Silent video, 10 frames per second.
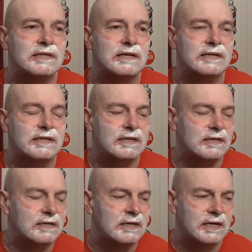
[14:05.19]

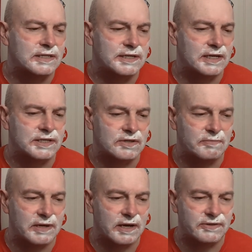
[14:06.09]
not so
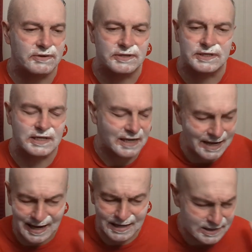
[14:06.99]
bad that you're just like,
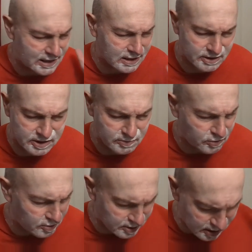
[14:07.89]
I can't take it anymore.